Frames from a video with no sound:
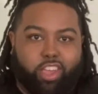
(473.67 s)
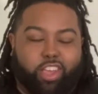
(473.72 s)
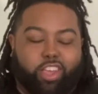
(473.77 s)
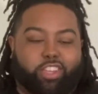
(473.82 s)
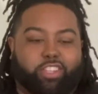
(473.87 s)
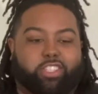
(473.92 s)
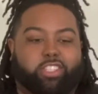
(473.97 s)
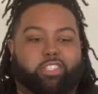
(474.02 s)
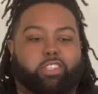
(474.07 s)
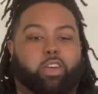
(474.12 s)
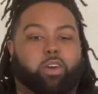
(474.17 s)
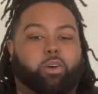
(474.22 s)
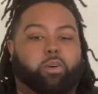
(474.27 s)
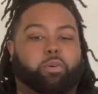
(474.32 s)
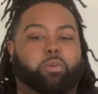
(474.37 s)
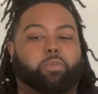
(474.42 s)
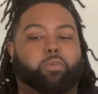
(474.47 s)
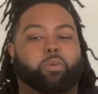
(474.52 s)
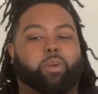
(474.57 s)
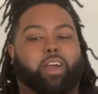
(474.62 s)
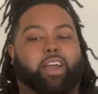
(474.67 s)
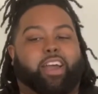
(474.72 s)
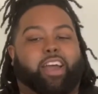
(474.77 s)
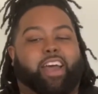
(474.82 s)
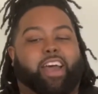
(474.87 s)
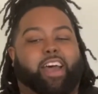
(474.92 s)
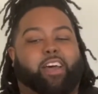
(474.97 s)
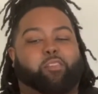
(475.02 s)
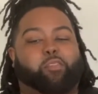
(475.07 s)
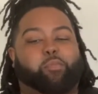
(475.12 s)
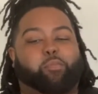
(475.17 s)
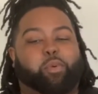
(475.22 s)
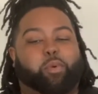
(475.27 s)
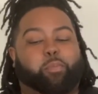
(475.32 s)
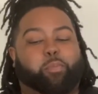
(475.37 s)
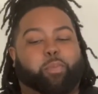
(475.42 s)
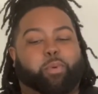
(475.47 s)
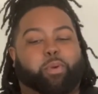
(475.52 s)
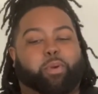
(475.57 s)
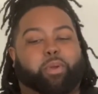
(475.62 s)
So I
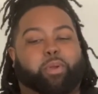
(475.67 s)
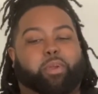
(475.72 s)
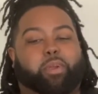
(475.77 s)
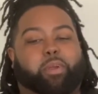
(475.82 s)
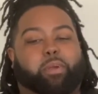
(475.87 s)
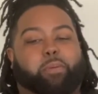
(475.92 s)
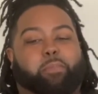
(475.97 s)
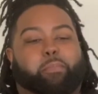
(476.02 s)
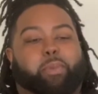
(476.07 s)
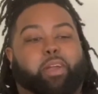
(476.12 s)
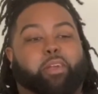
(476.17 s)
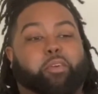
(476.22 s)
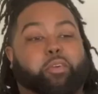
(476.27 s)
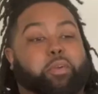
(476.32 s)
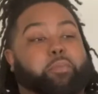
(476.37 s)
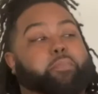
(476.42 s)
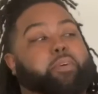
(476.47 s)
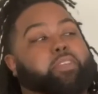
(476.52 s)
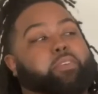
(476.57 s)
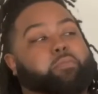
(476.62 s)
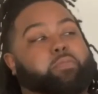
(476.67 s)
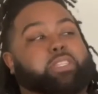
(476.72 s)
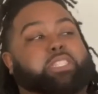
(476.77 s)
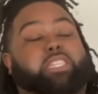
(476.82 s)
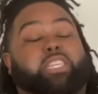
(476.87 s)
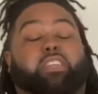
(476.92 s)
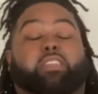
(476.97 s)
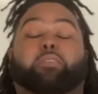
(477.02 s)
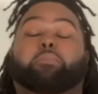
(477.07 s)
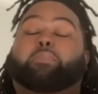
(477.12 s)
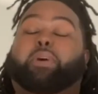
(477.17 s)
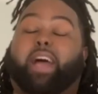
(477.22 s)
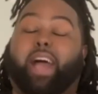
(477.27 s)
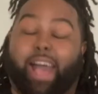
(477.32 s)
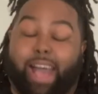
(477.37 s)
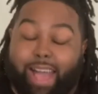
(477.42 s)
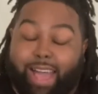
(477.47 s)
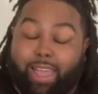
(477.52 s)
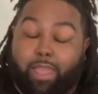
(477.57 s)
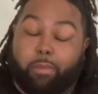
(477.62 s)
remember my grandmother was sitting
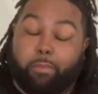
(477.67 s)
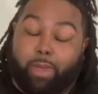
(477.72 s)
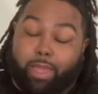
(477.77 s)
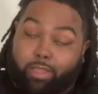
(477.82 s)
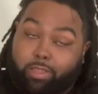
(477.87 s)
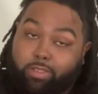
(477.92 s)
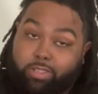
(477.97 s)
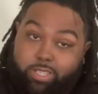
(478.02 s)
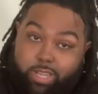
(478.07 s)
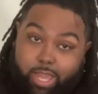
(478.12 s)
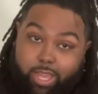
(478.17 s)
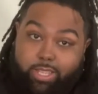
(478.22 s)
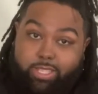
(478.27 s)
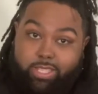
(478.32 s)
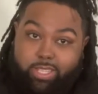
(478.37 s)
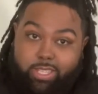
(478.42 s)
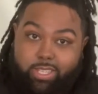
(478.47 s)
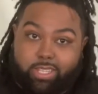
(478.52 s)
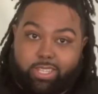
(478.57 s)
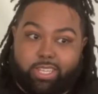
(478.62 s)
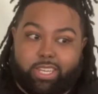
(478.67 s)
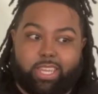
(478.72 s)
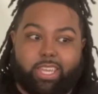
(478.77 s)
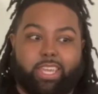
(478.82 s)
behind Michael Jackson.